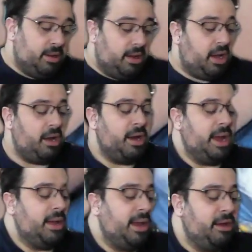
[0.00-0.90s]

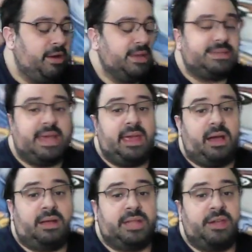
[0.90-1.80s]
Alright, here is a
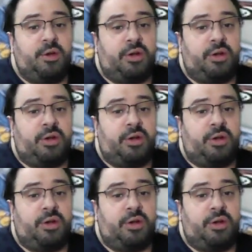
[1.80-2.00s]
online code